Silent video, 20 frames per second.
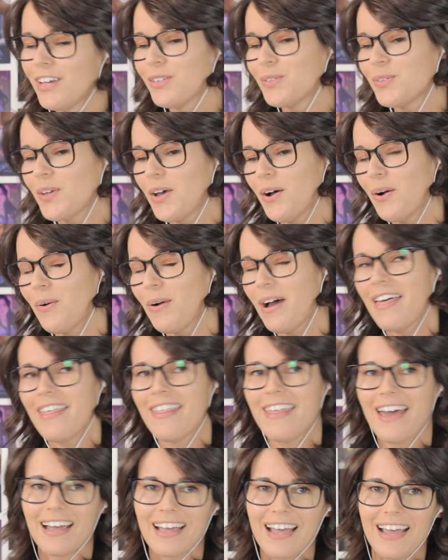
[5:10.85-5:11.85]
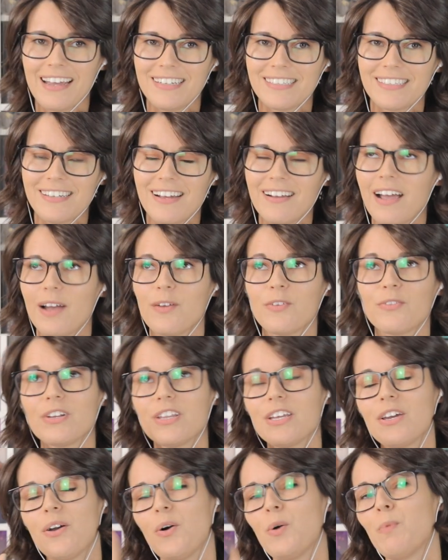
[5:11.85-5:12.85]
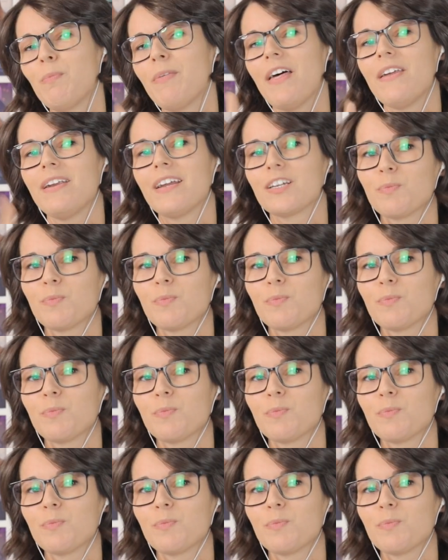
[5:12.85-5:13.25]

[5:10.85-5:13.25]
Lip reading: So that kind of stunk. I really hope that